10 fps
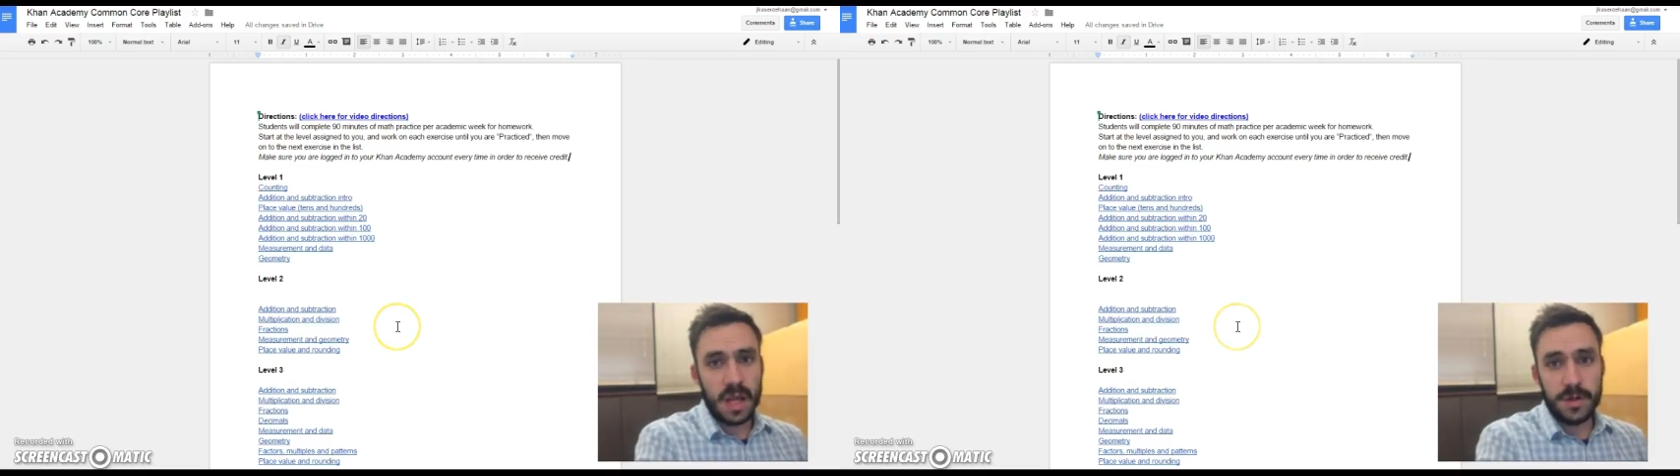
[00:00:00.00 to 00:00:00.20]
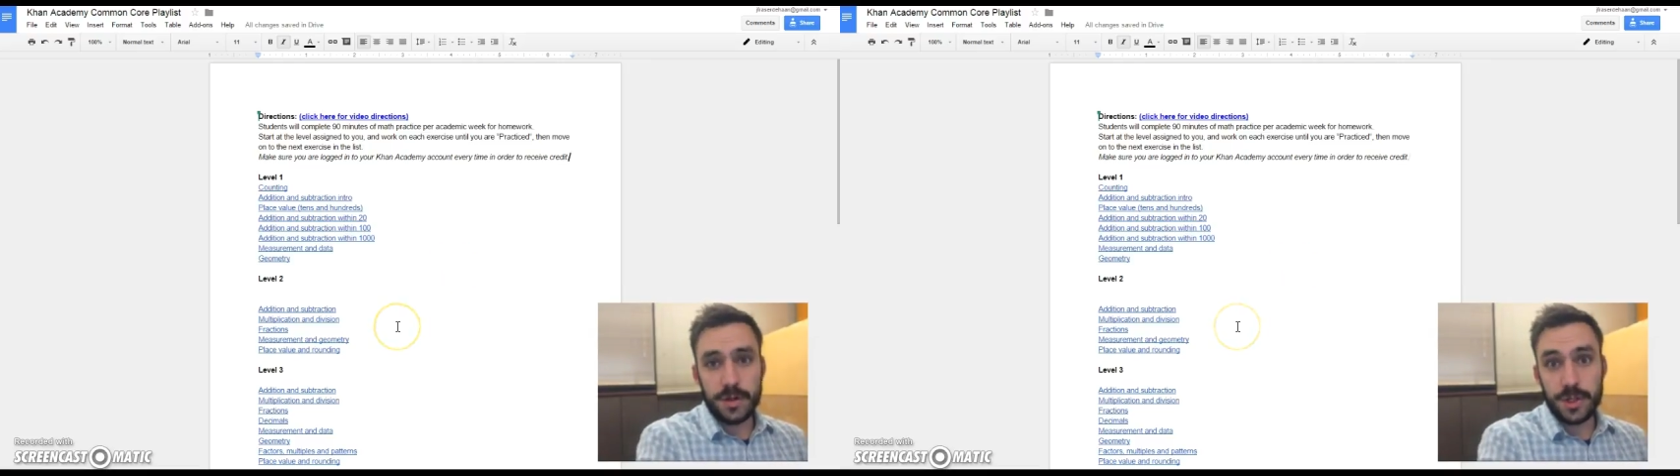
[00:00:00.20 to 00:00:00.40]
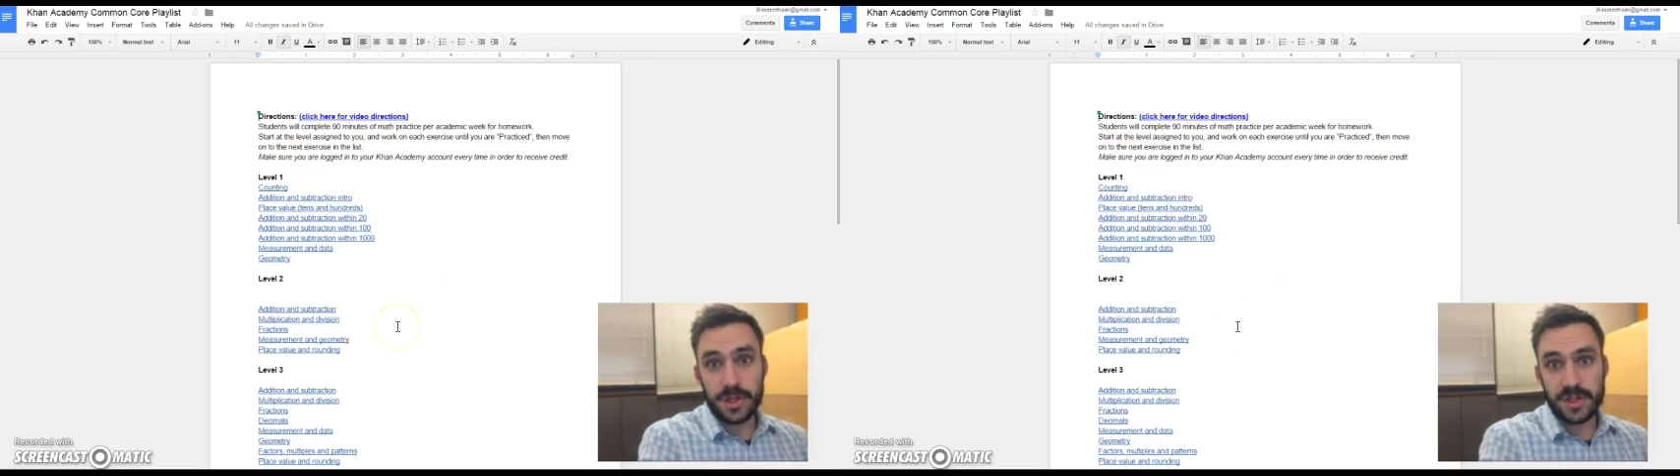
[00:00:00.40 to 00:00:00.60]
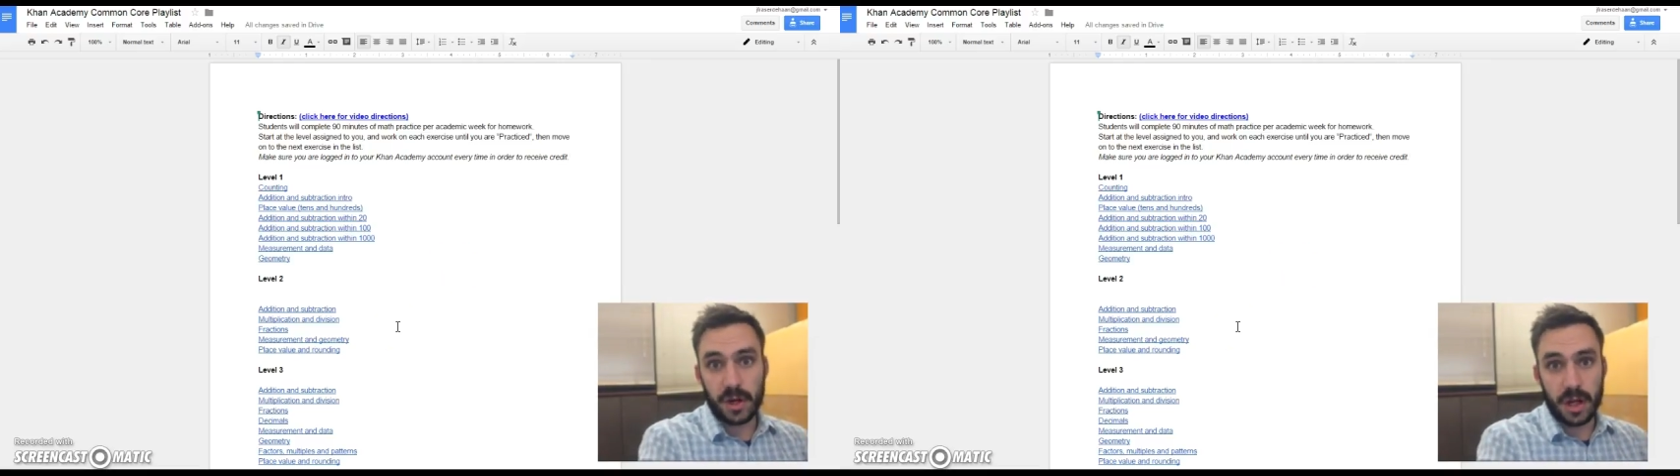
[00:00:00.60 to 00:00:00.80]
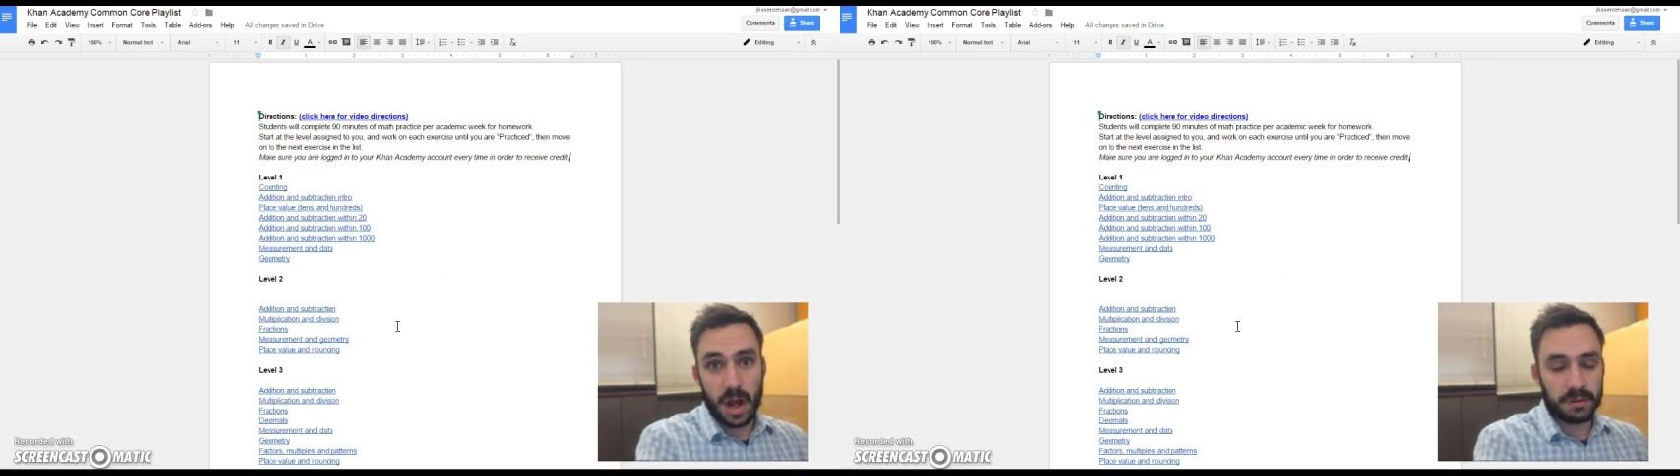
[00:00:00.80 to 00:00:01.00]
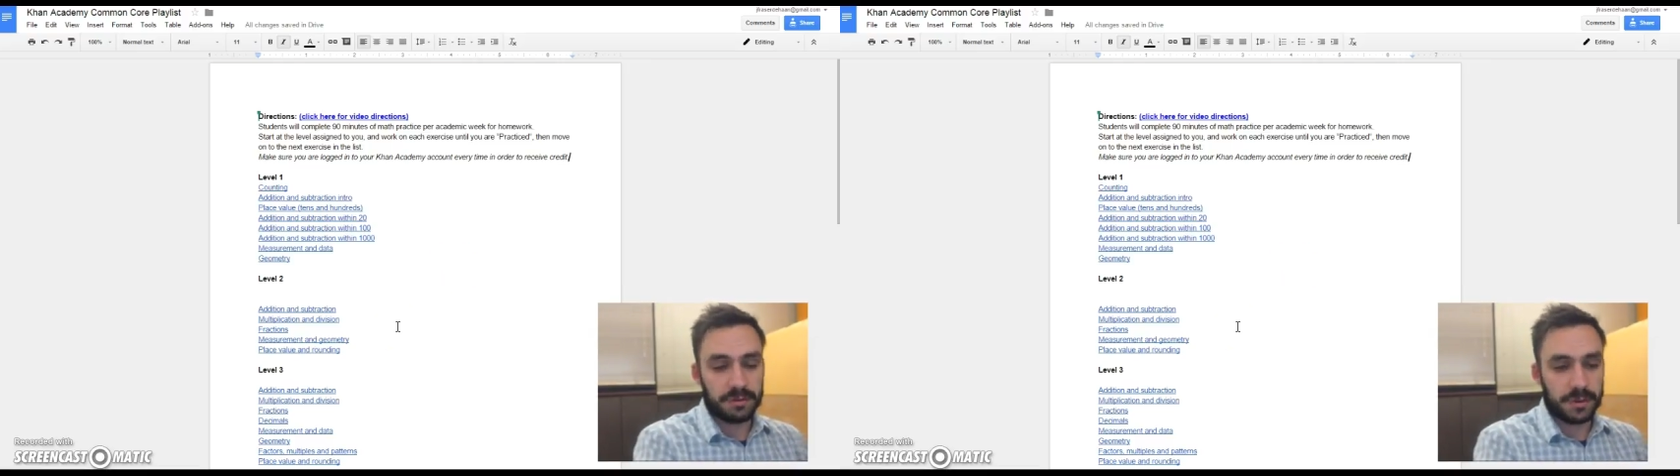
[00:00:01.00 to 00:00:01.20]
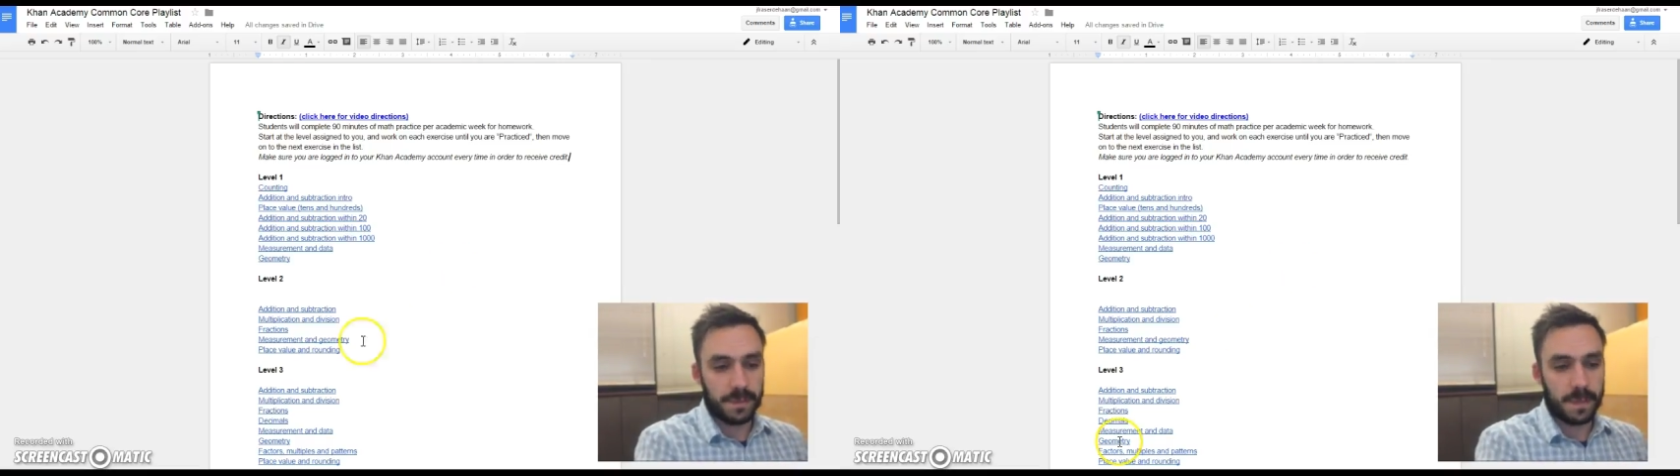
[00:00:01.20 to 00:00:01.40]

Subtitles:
and you're just starting off.